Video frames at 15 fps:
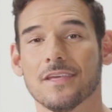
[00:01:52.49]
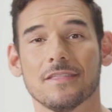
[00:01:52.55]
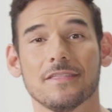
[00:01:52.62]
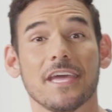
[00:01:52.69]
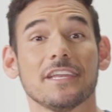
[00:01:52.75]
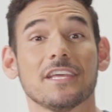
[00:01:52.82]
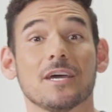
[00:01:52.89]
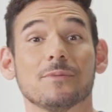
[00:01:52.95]

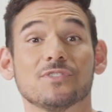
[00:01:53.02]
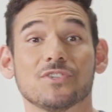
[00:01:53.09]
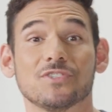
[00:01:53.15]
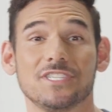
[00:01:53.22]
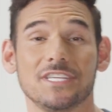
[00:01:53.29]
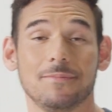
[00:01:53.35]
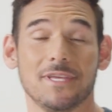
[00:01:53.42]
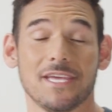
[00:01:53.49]
Then comes your
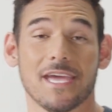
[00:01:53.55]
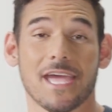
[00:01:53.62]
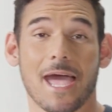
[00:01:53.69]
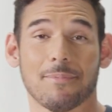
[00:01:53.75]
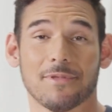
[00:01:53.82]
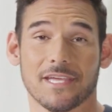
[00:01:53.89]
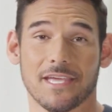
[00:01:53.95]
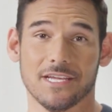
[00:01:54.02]
DBA
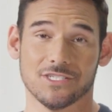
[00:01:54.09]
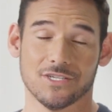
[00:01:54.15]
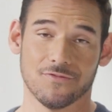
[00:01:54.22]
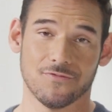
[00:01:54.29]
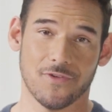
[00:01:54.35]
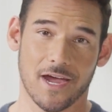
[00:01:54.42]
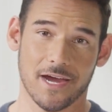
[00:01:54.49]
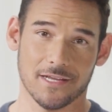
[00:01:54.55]
application
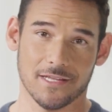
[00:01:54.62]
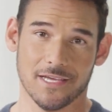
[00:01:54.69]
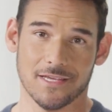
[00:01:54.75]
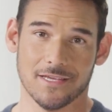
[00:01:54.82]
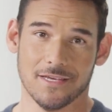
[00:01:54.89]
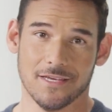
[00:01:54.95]
filing.